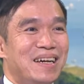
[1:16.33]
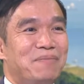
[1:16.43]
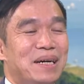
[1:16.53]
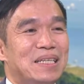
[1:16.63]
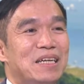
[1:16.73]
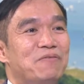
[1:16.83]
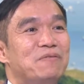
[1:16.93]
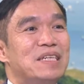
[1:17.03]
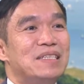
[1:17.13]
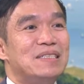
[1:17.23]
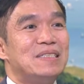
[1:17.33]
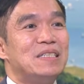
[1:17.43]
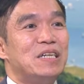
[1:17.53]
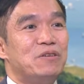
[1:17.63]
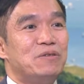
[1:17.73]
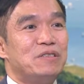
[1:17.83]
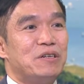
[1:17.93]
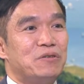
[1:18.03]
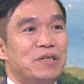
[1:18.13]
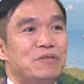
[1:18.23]
But if this deal is not
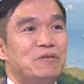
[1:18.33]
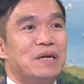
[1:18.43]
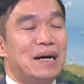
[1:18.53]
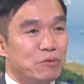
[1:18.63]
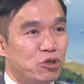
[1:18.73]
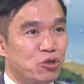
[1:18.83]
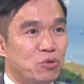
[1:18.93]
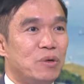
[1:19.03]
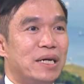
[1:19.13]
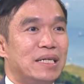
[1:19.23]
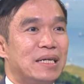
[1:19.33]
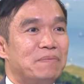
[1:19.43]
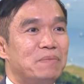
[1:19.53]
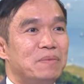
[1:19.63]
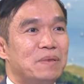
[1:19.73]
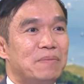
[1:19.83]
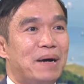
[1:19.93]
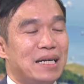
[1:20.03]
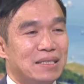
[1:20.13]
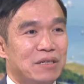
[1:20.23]
going to come true, I think the
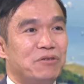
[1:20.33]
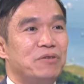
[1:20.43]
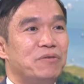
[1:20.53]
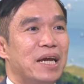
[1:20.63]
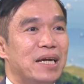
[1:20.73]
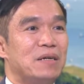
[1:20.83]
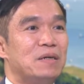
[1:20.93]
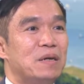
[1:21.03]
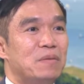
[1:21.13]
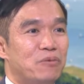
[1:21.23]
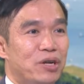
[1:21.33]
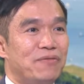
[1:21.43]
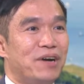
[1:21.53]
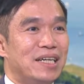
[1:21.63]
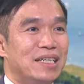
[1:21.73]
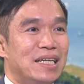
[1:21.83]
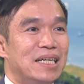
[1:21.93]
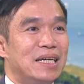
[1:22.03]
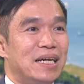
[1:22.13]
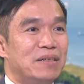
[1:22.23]
markets are going to react pretty
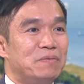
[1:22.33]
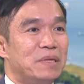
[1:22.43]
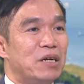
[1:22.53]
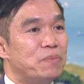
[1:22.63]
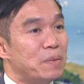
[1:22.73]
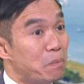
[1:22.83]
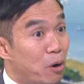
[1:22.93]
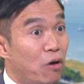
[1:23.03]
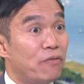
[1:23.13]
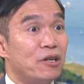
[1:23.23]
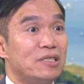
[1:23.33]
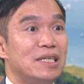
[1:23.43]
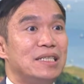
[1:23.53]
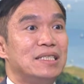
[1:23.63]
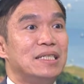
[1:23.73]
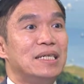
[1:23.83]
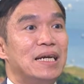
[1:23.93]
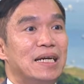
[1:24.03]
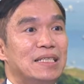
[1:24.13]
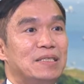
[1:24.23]
violently, and there will be more volatility
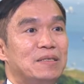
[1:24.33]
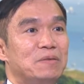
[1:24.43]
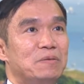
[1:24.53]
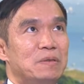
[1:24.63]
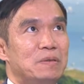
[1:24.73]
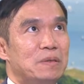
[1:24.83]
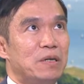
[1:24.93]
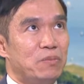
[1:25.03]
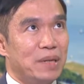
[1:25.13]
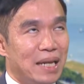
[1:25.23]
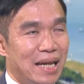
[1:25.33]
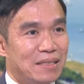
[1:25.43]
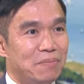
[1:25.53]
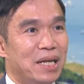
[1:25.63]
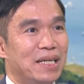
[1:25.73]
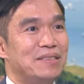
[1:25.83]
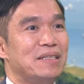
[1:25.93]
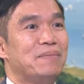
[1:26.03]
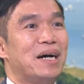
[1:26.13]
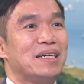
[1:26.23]
as there will be lesser players in
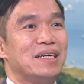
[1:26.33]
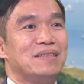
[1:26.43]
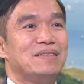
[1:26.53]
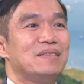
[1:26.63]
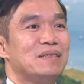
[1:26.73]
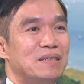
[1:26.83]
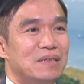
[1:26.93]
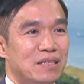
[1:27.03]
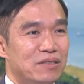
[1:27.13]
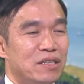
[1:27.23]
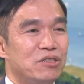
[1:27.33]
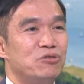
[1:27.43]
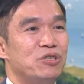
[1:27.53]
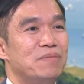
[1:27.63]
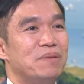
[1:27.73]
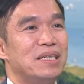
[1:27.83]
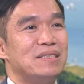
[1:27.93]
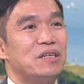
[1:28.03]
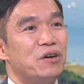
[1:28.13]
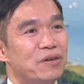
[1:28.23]
the markets. The institutional players
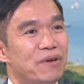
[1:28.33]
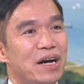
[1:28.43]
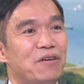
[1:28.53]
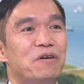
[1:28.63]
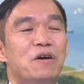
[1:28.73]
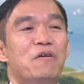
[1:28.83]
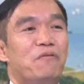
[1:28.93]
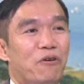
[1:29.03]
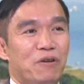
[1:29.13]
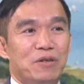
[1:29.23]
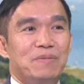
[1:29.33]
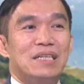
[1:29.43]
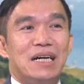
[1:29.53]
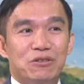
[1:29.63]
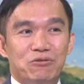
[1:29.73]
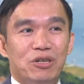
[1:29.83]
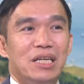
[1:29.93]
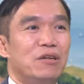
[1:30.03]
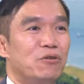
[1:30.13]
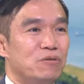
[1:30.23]
are not around. Volume is unusually
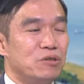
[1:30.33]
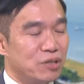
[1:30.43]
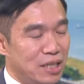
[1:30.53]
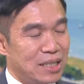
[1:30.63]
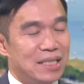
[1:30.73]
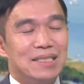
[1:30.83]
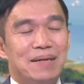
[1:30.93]
low, usually in December.